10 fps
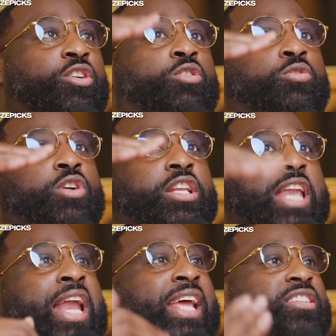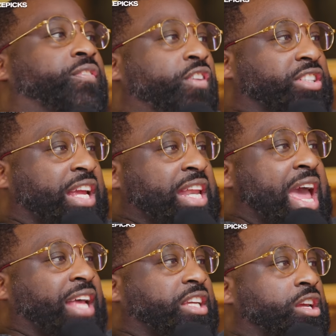So now that's the first thing
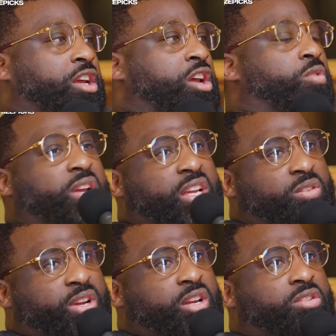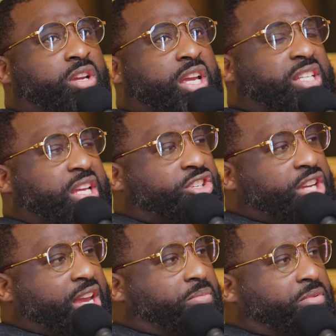they're asking. Well, is he in shape?